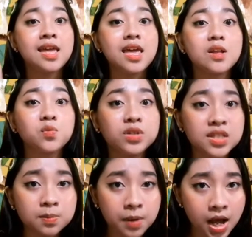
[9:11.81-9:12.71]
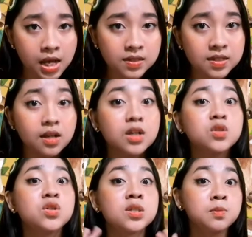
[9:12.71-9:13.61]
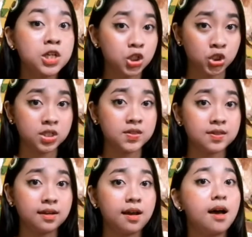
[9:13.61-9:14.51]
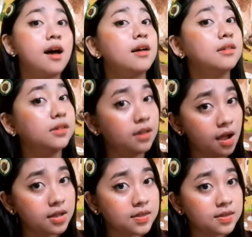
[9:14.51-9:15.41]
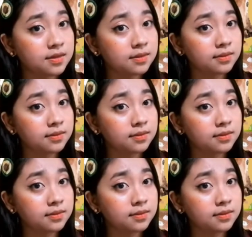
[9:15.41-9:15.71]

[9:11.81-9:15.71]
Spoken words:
in response to species loss.